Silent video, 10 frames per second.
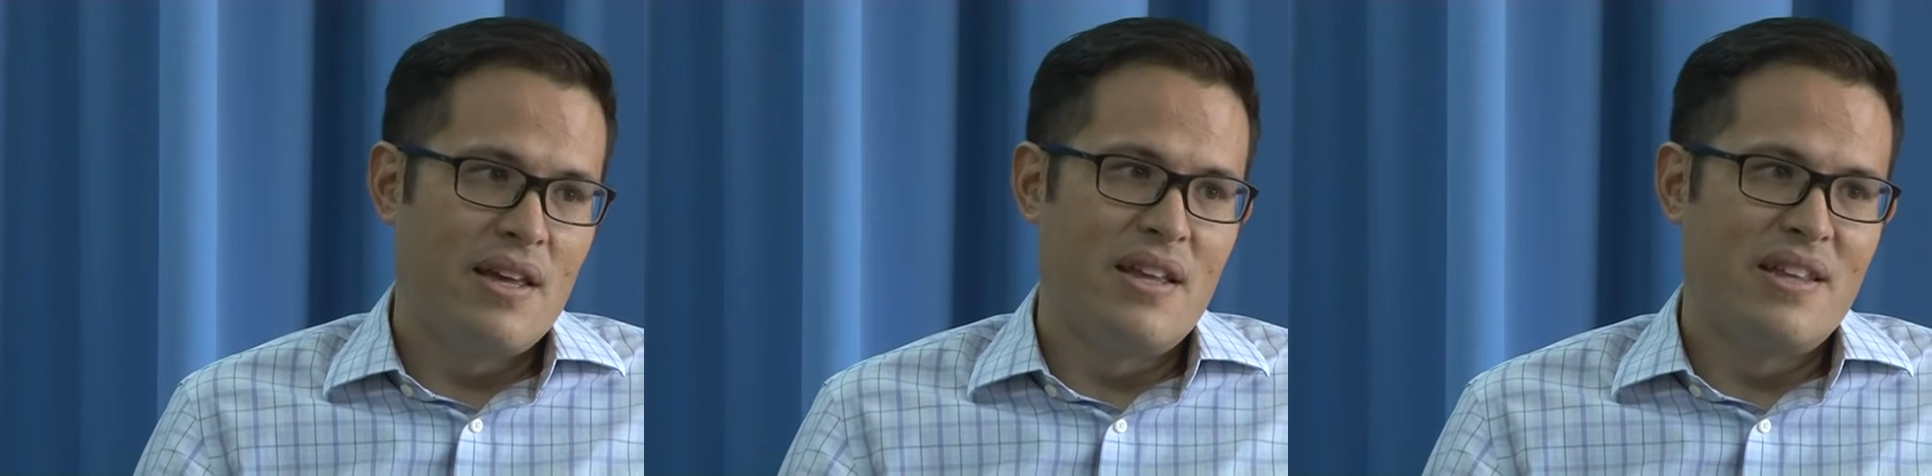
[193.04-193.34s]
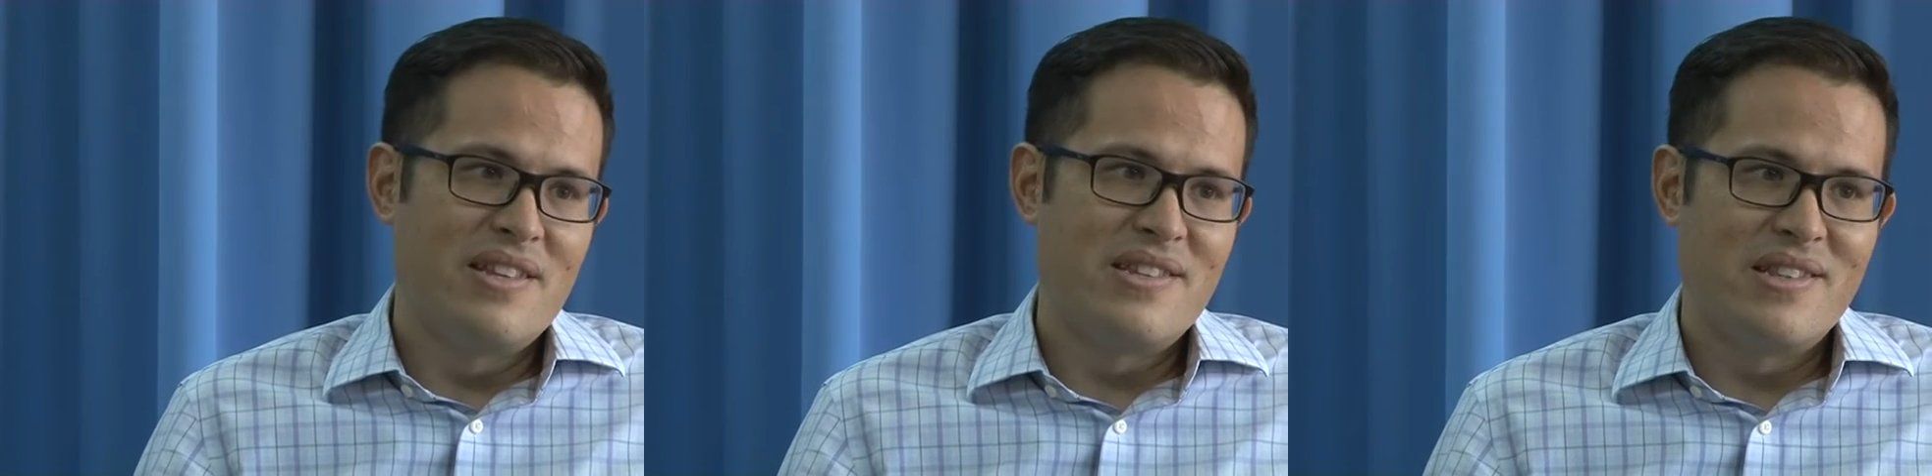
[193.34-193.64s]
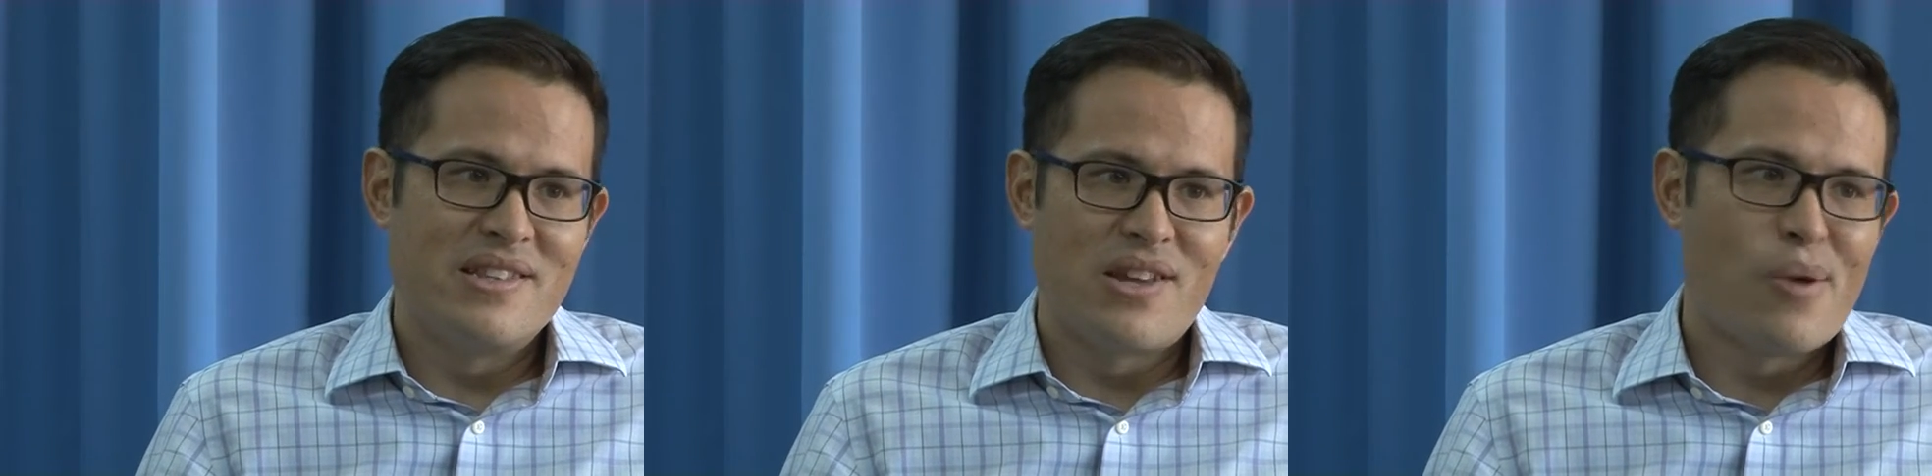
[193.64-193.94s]
And this,
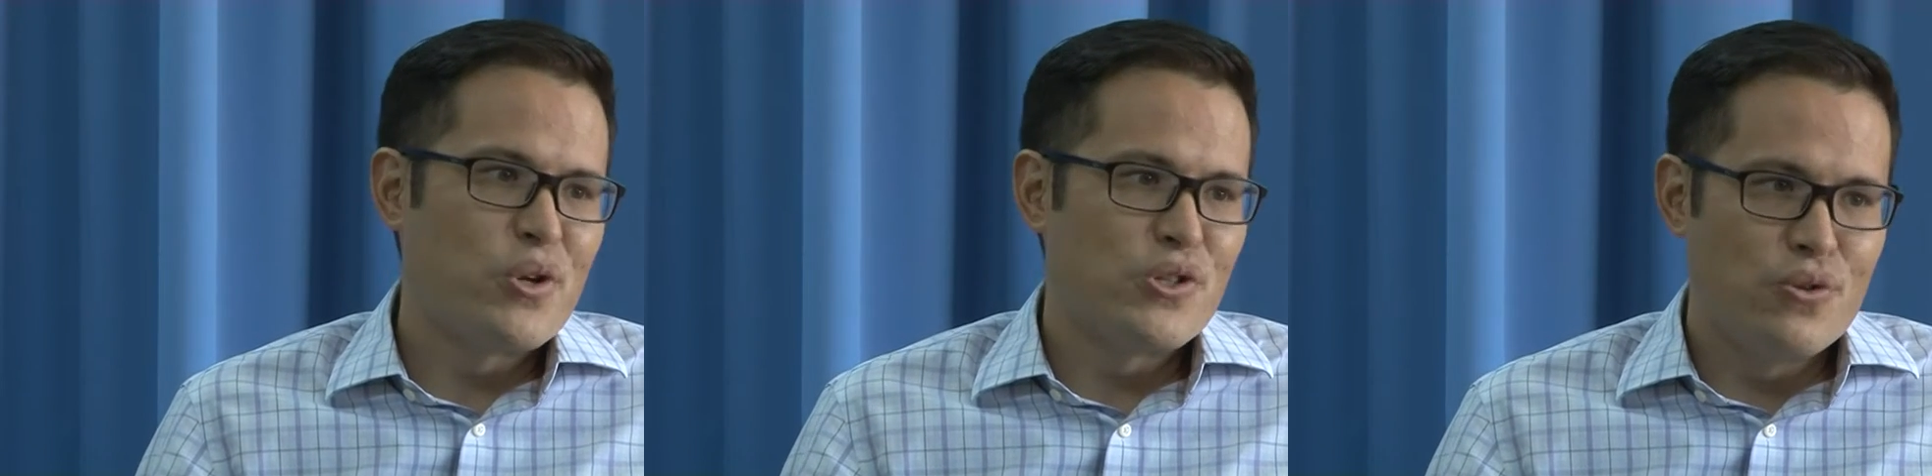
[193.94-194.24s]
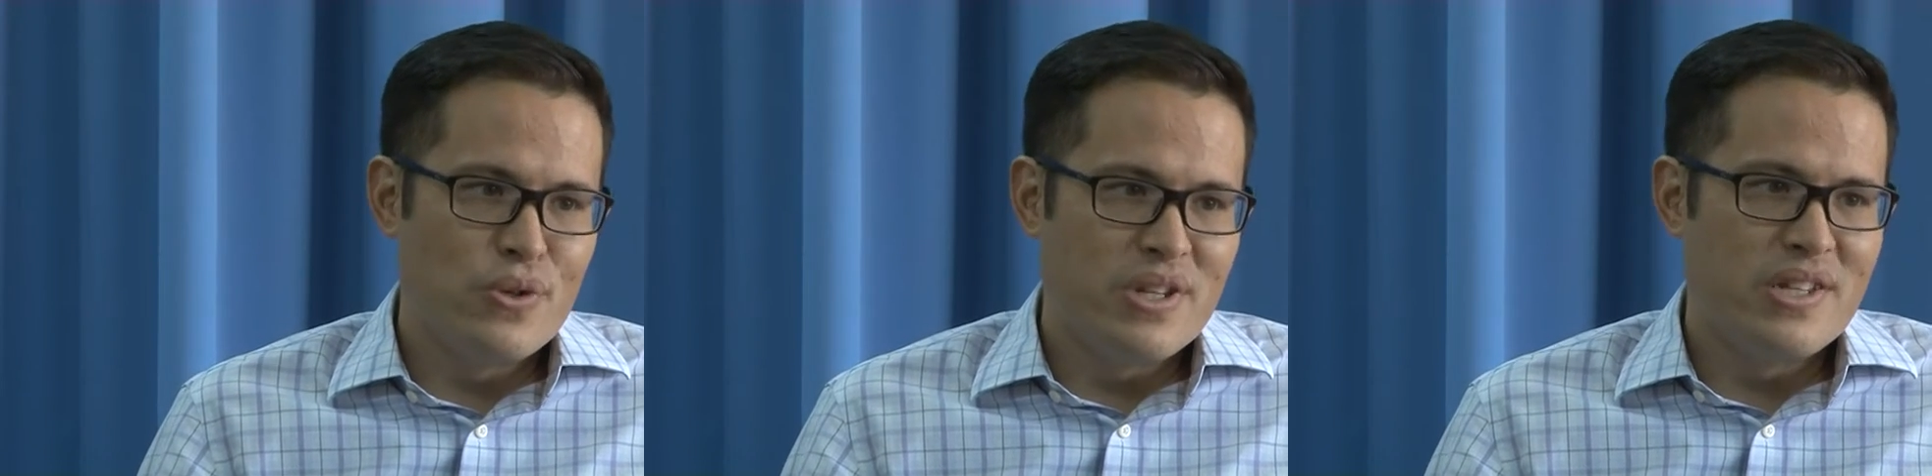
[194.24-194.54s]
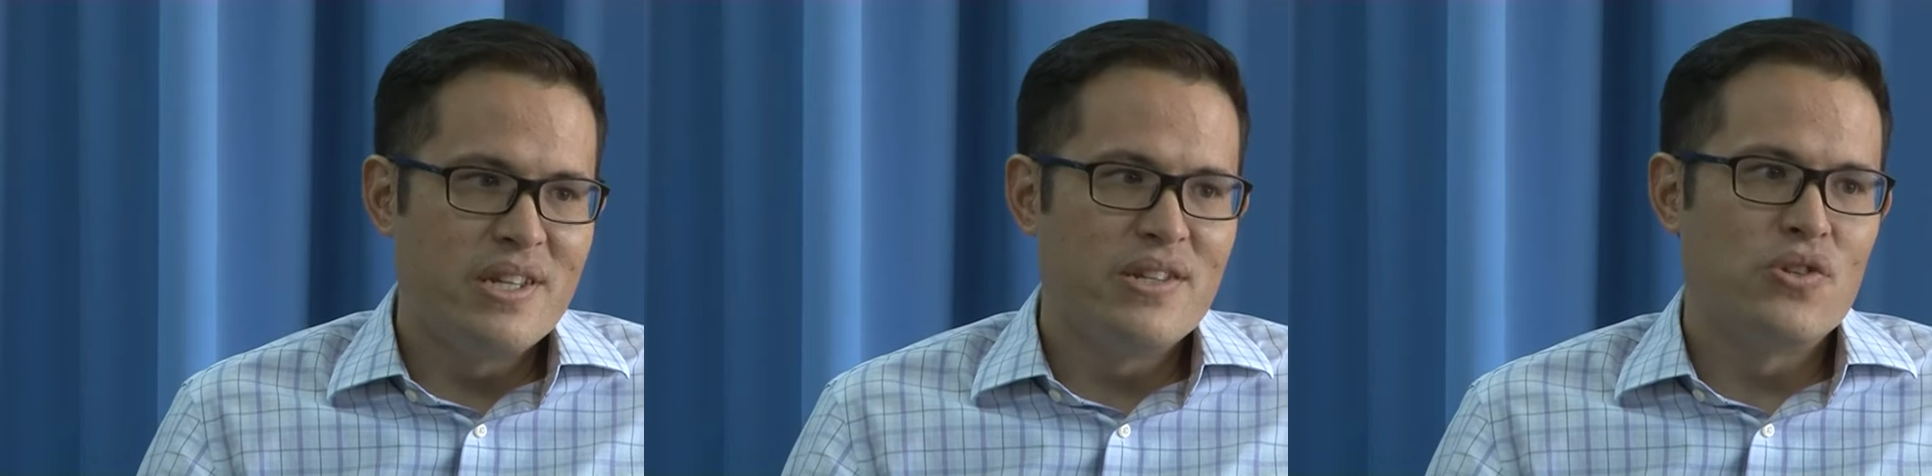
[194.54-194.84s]
this
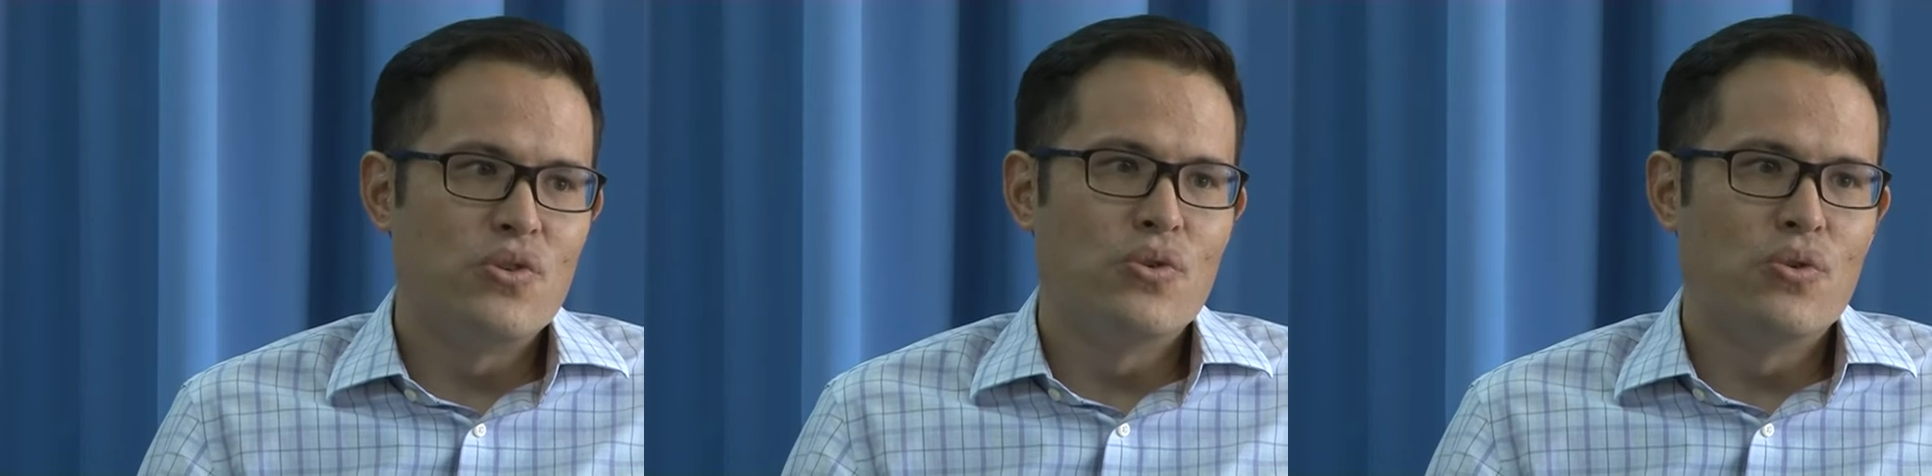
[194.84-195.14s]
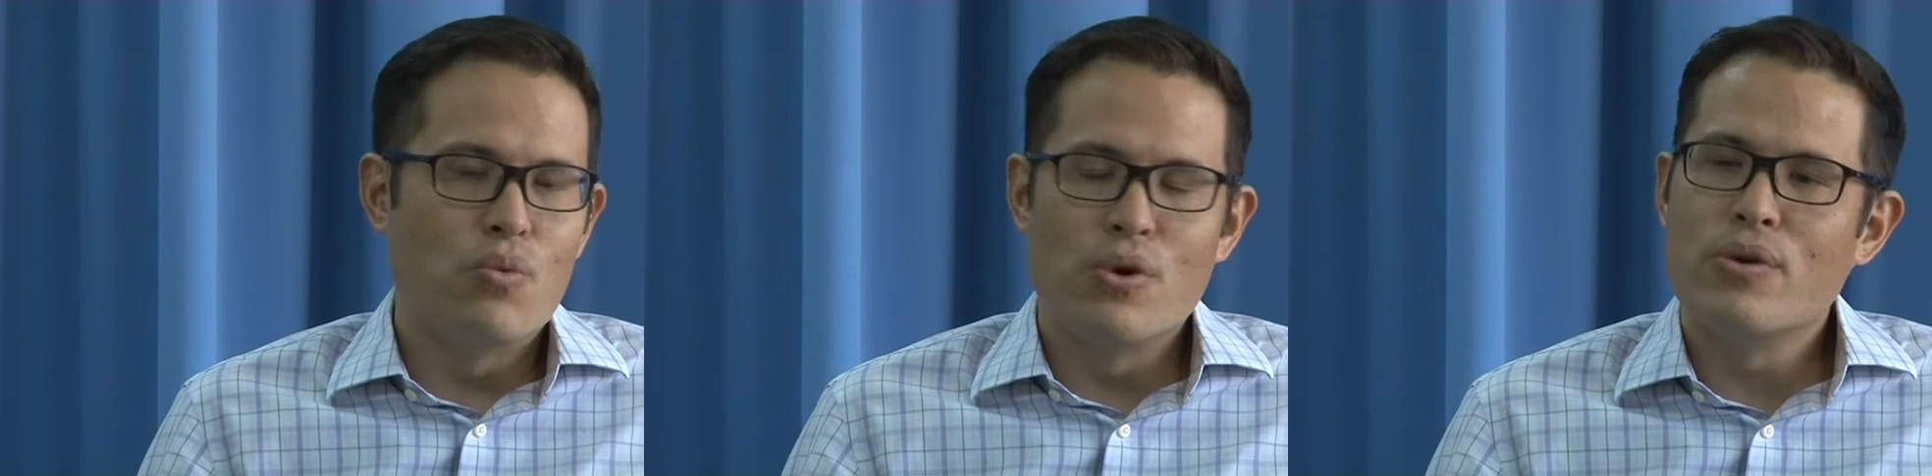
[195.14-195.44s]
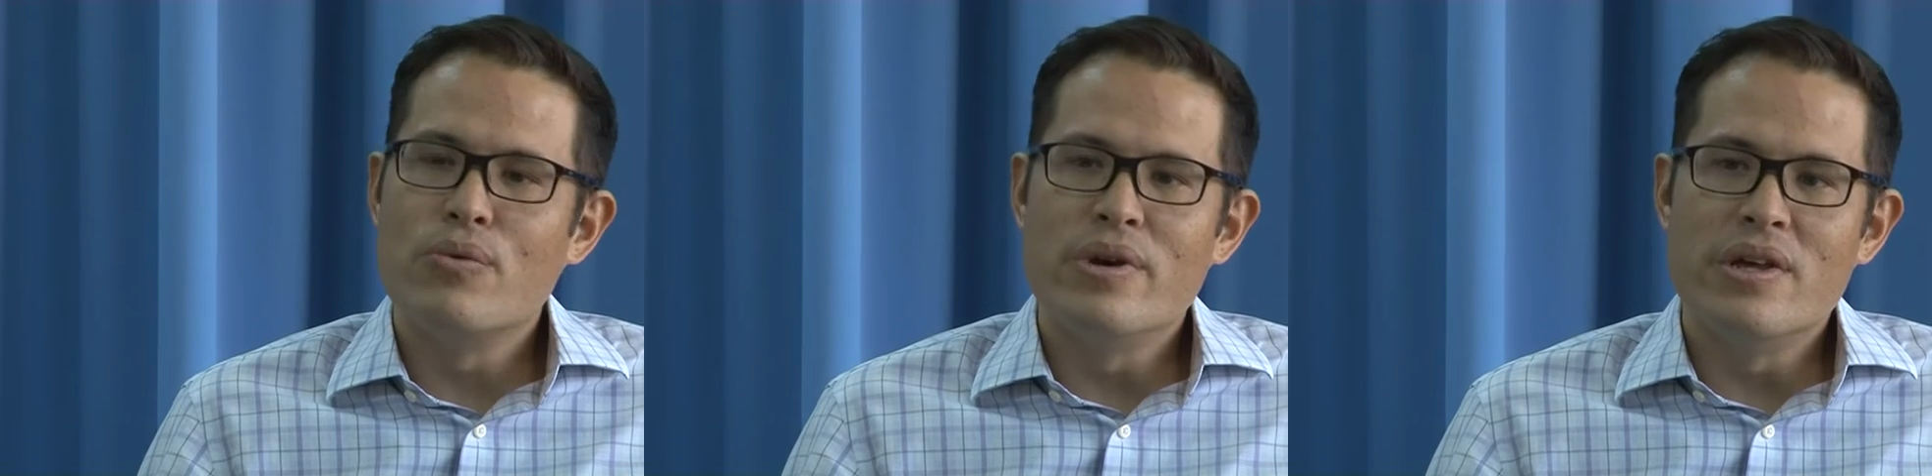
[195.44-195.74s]
opportunity to
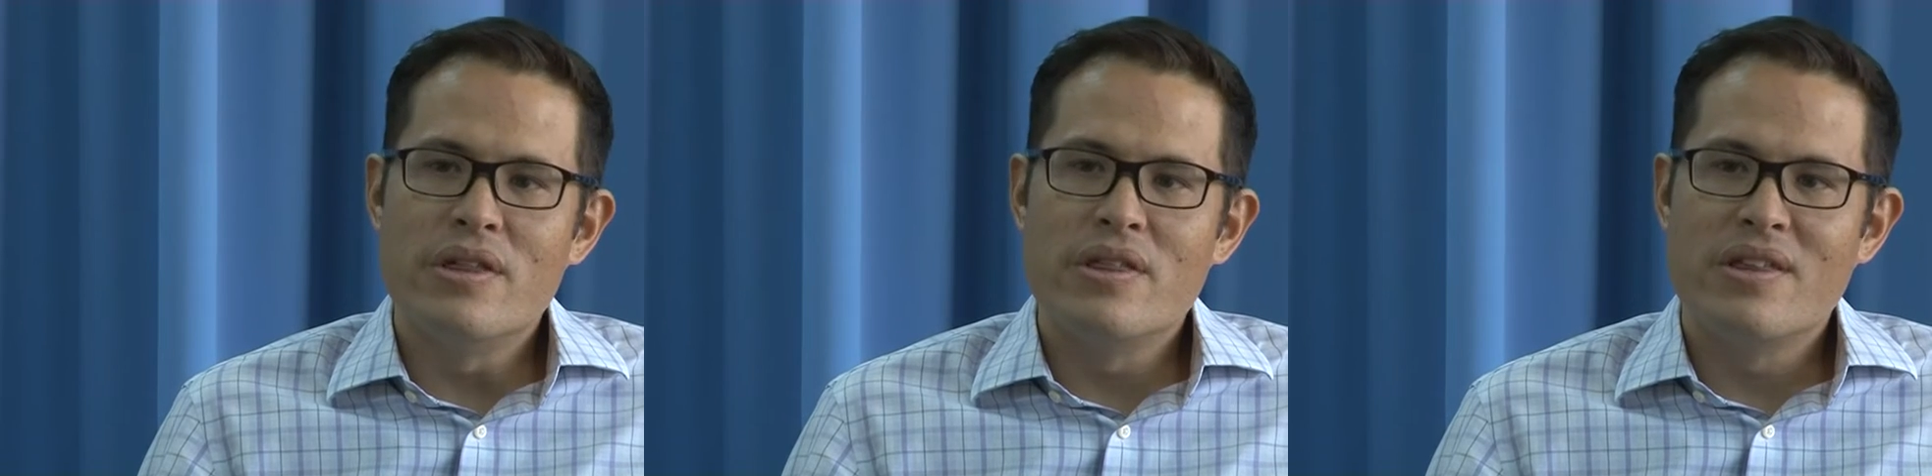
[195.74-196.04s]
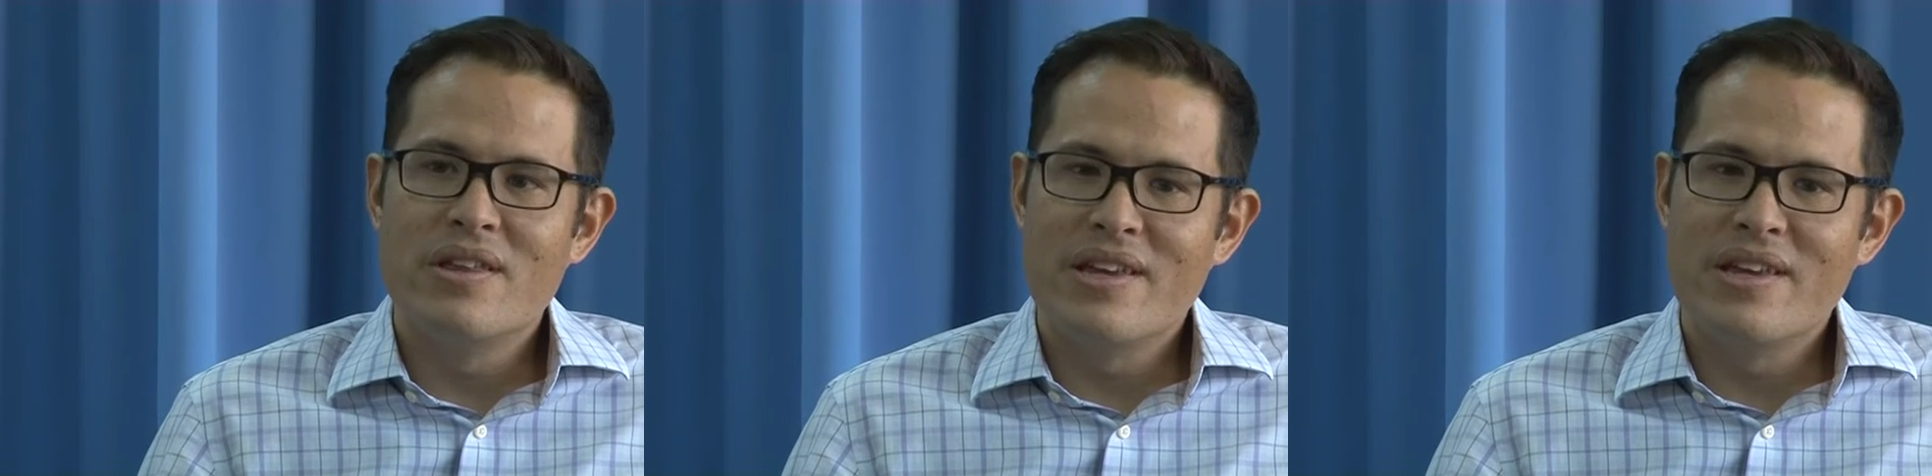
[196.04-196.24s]
work with